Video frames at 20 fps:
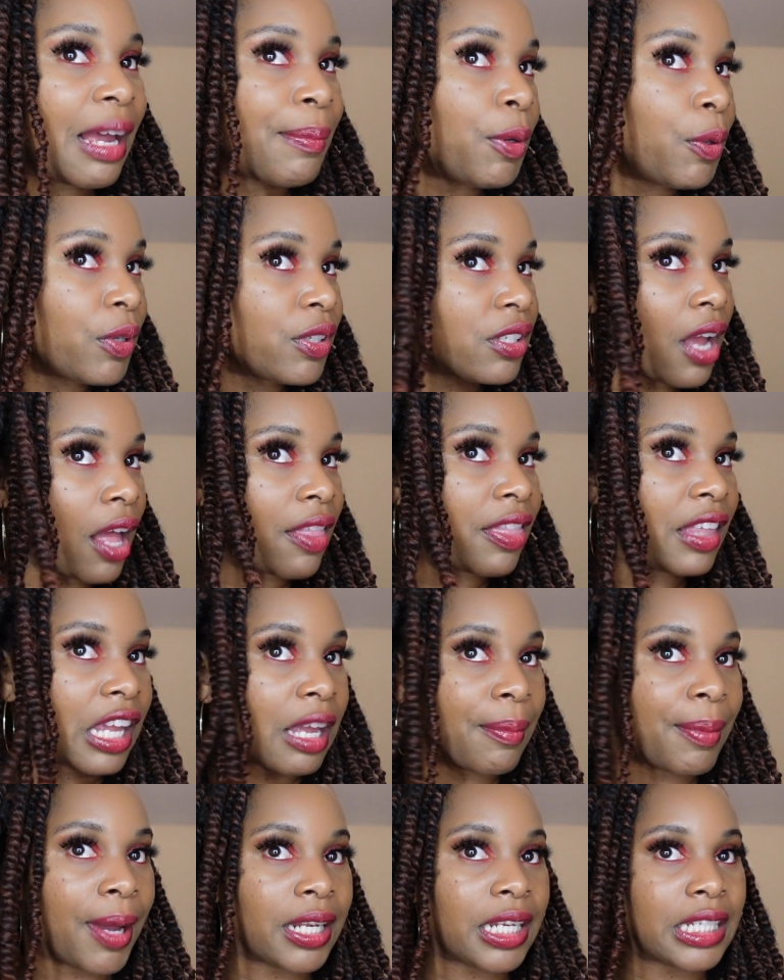me what y'all think
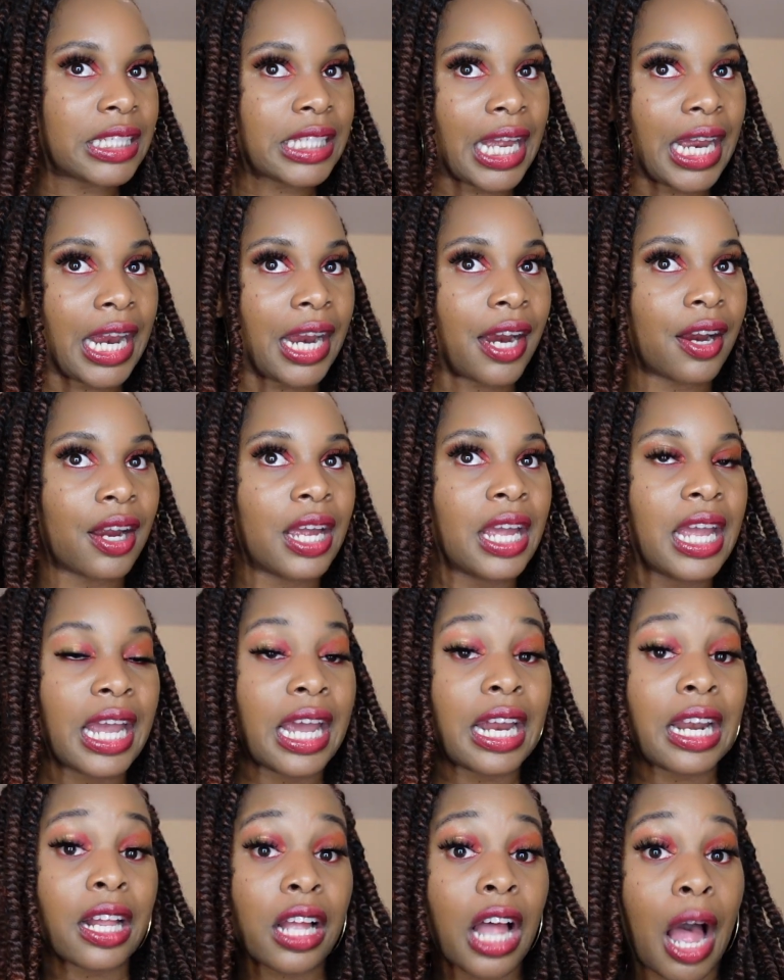about this hair
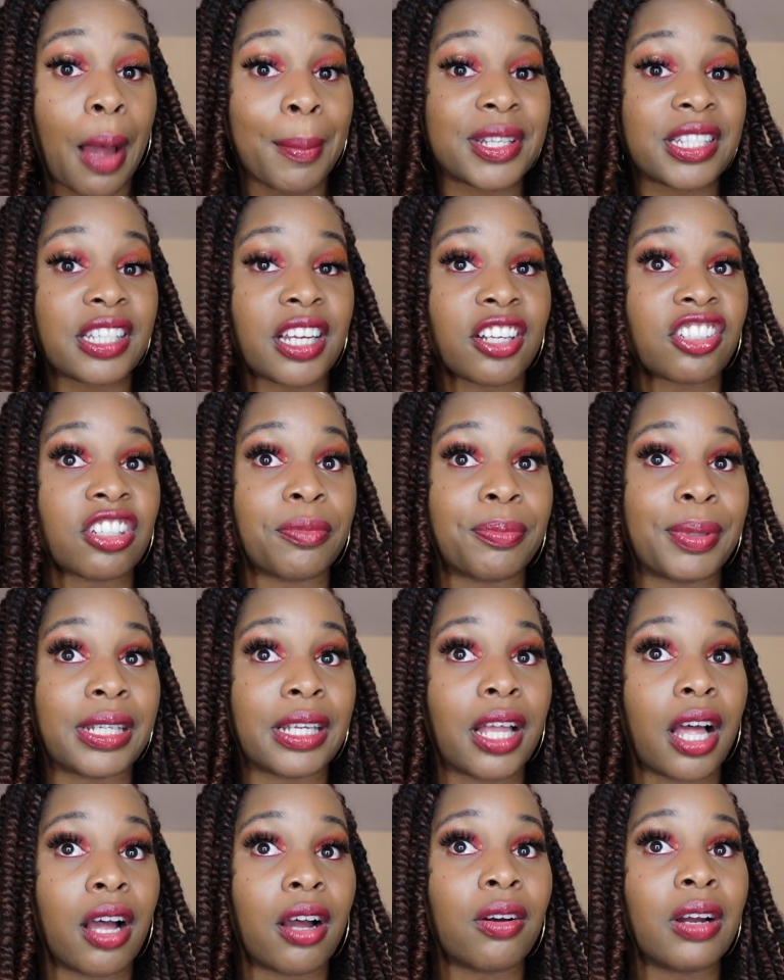in the comment section
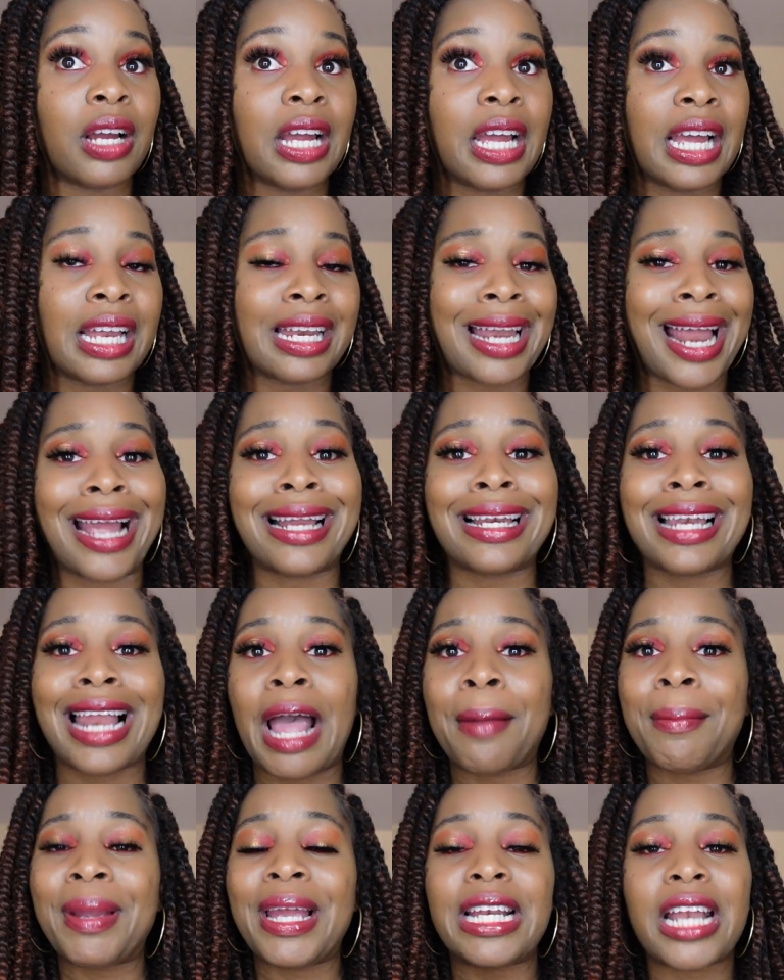below. Like,
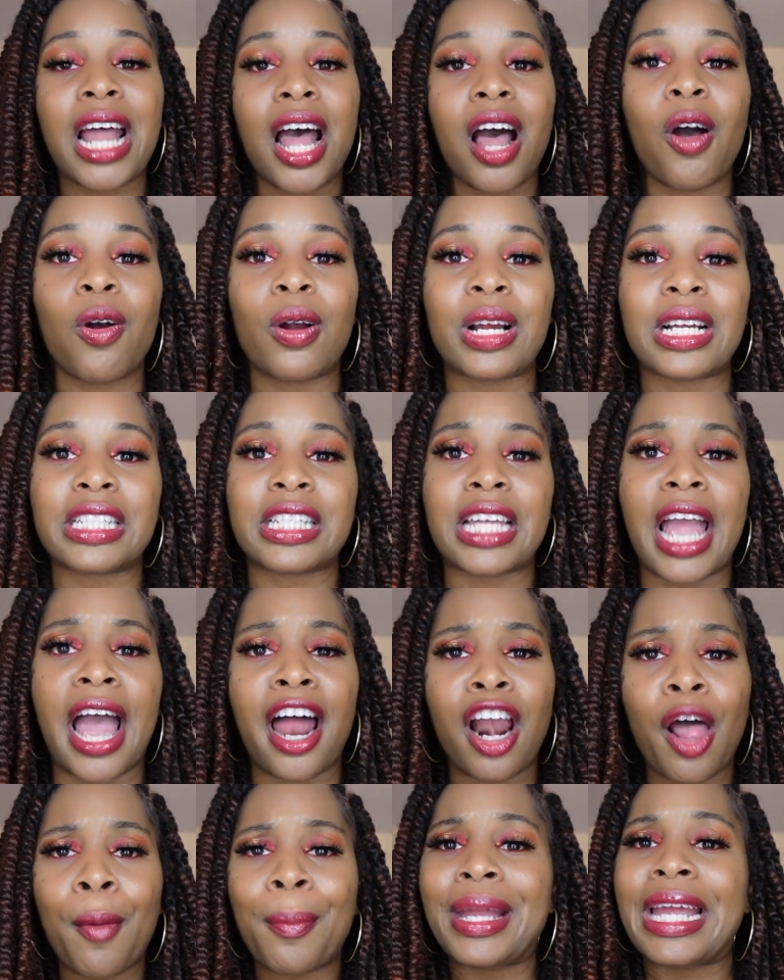let me know, because
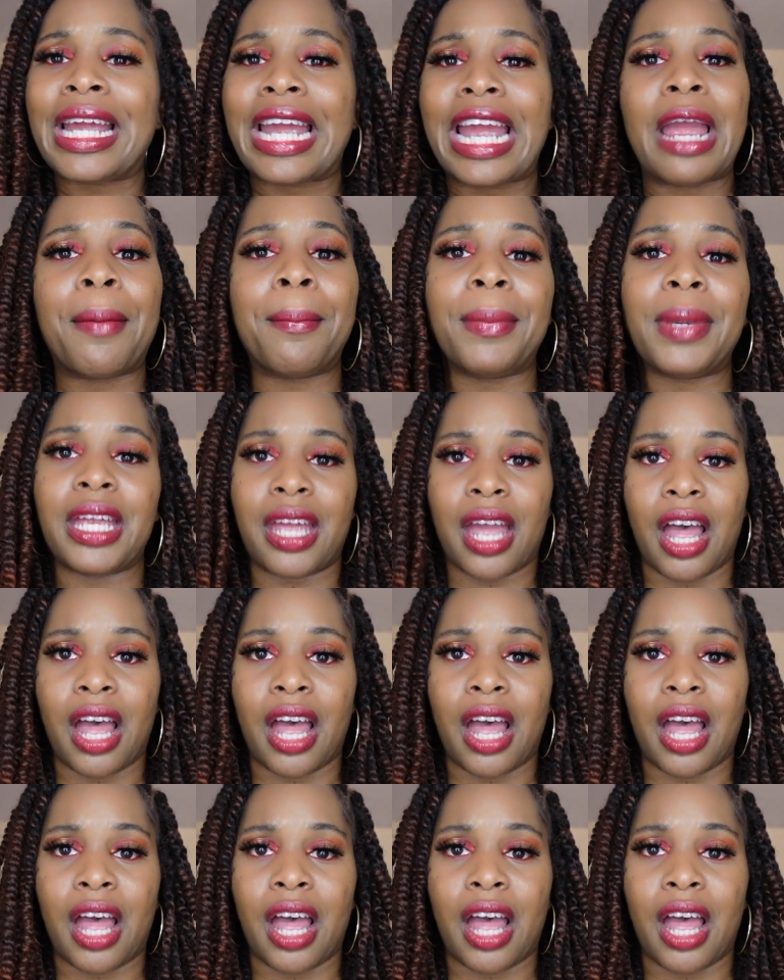y'all be hitting me